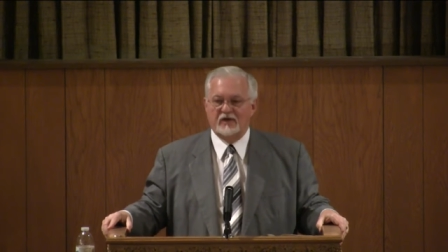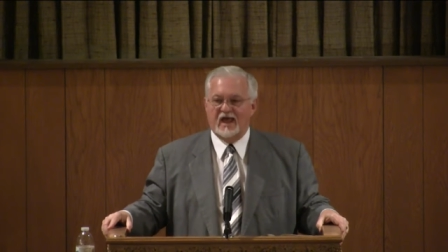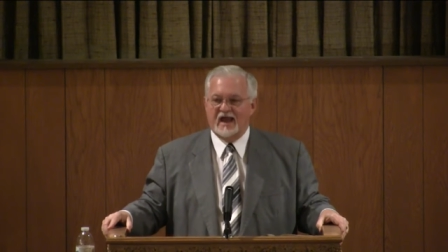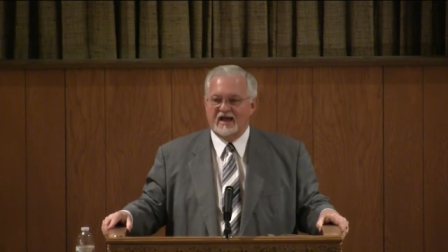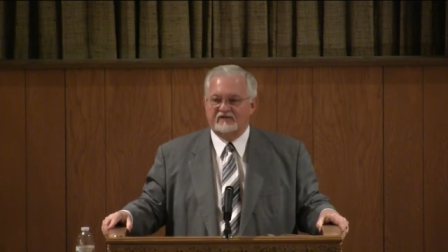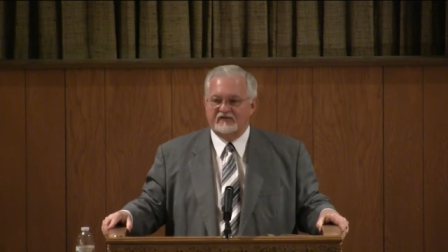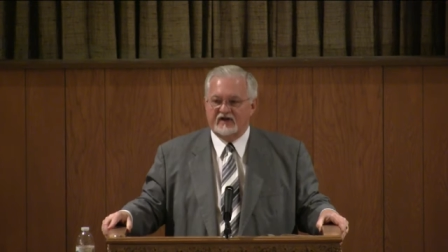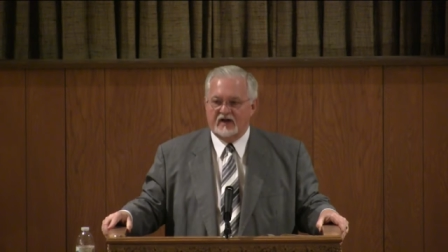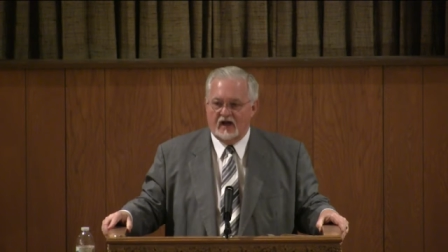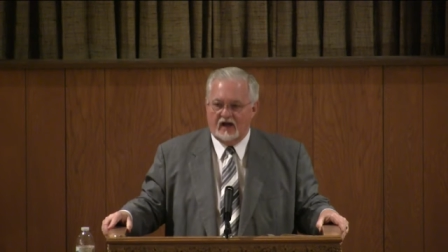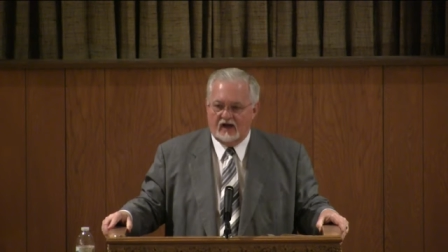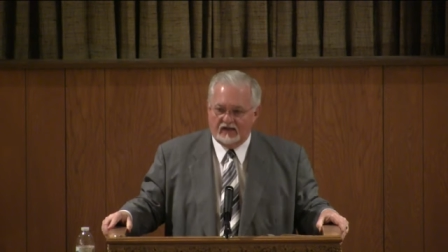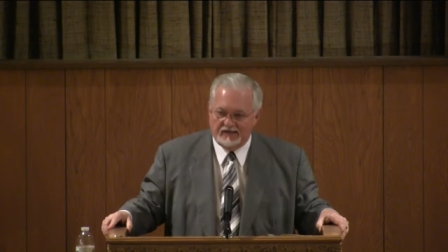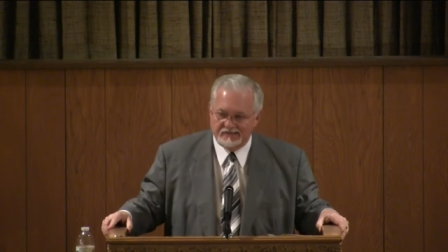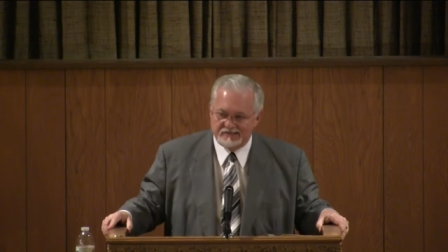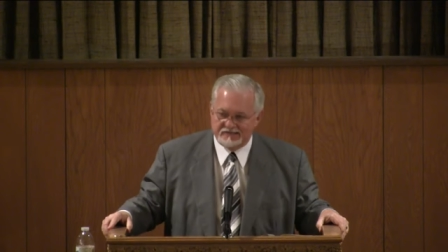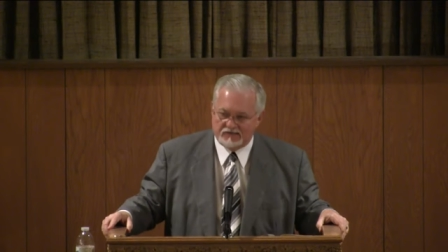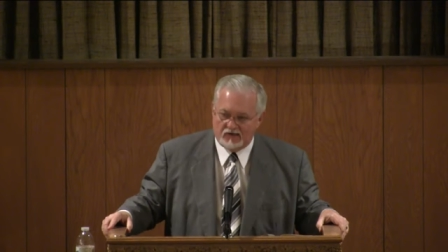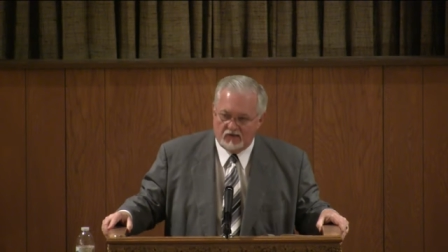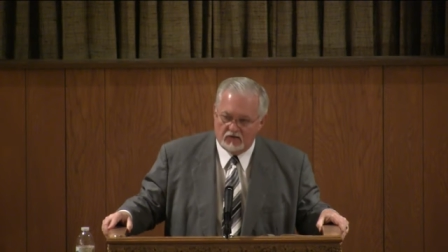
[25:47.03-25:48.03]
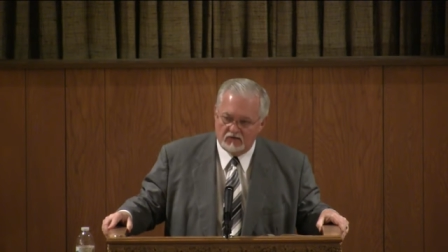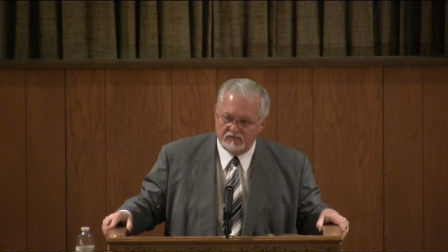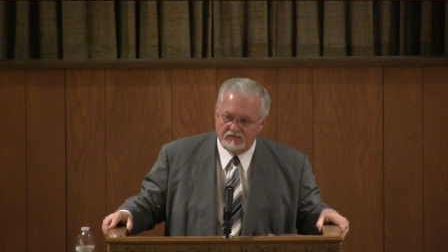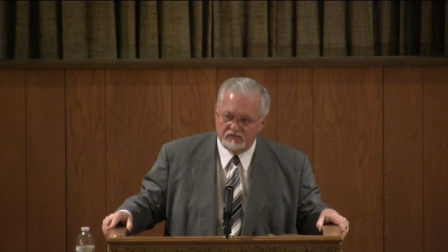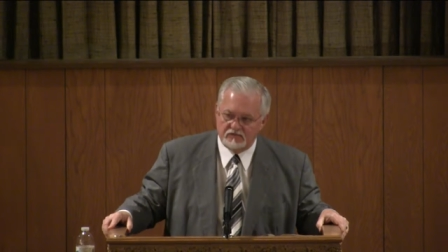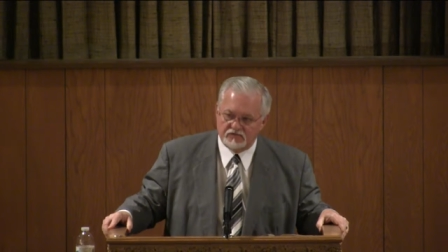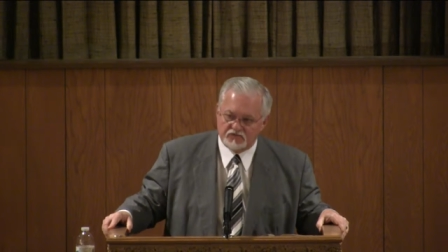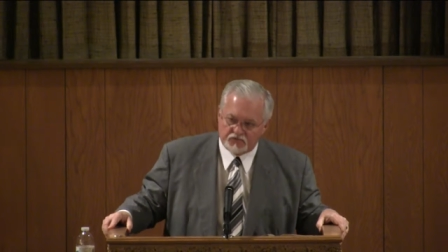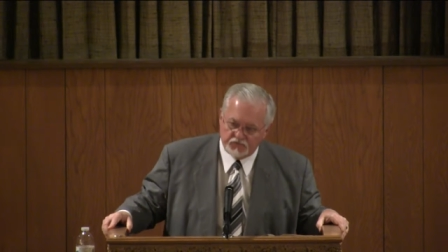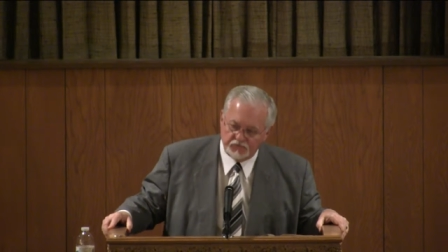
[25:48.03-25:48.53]
out of an honest heart, the
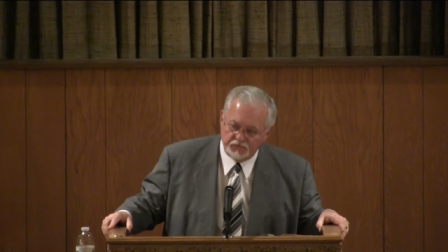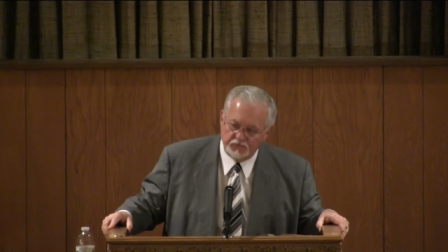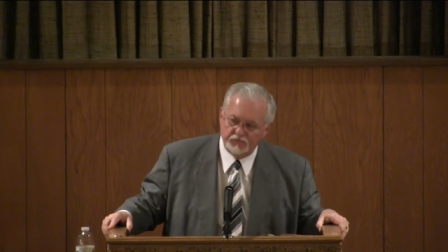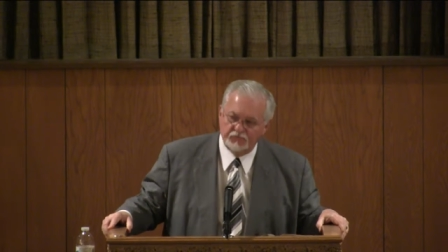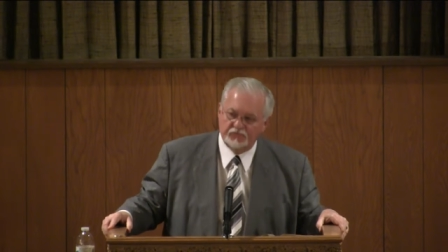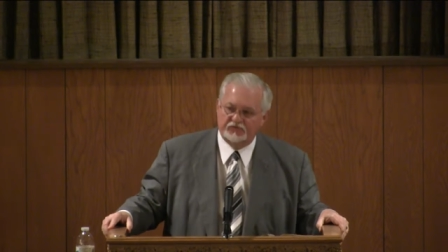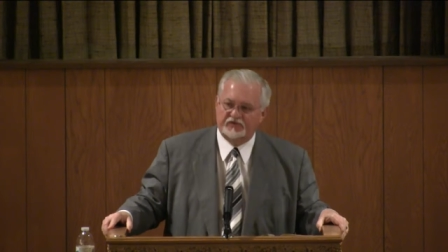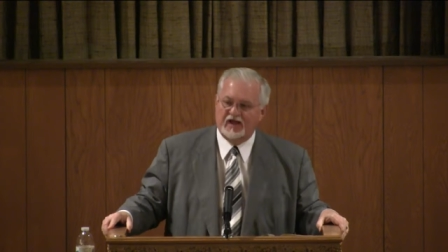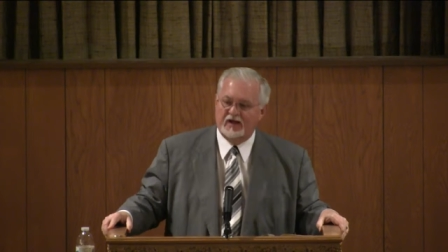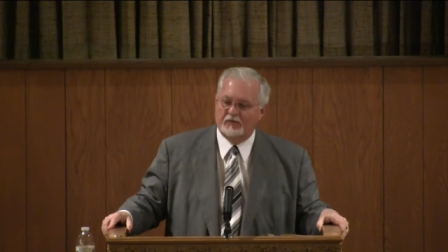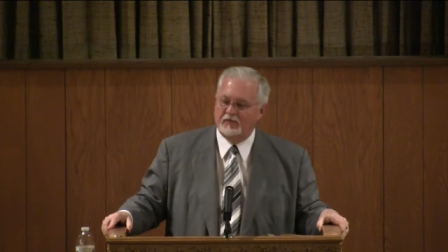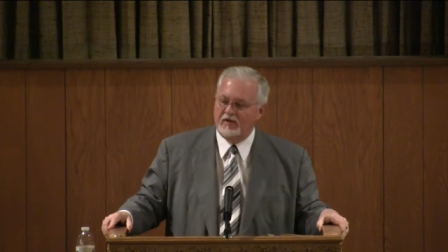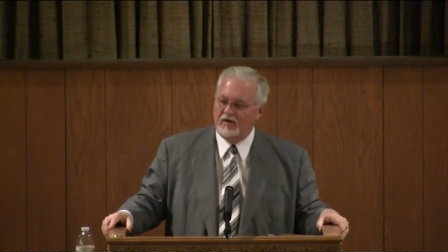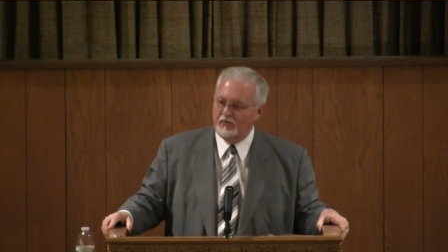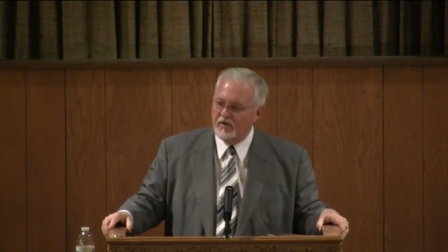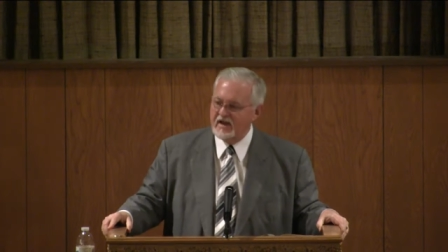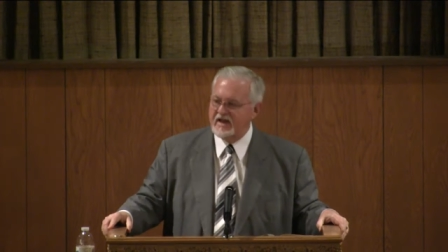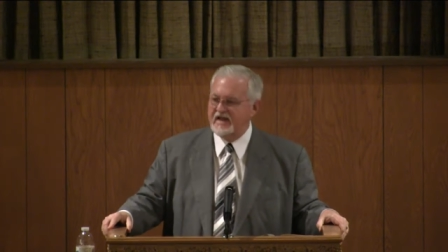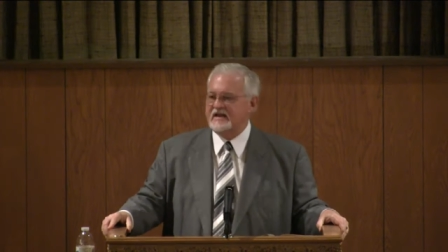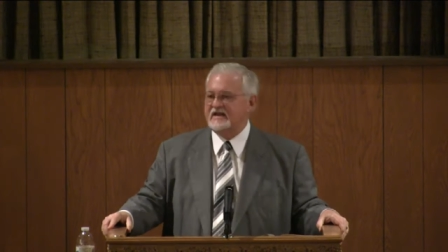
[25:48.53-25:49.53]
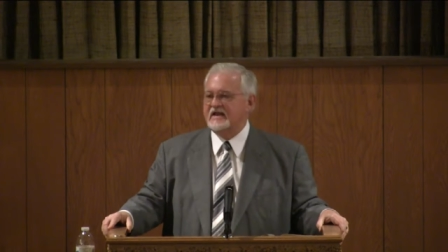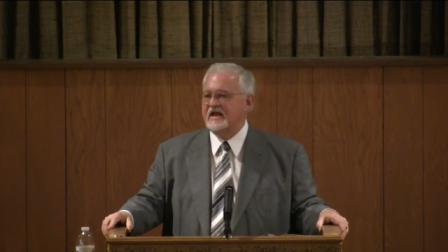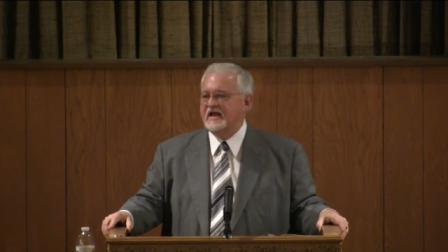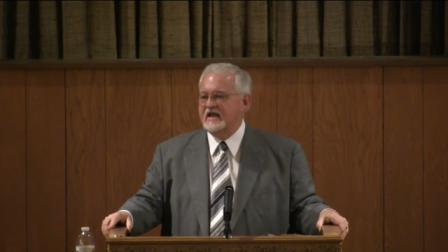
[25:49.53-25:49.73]
truth that we read.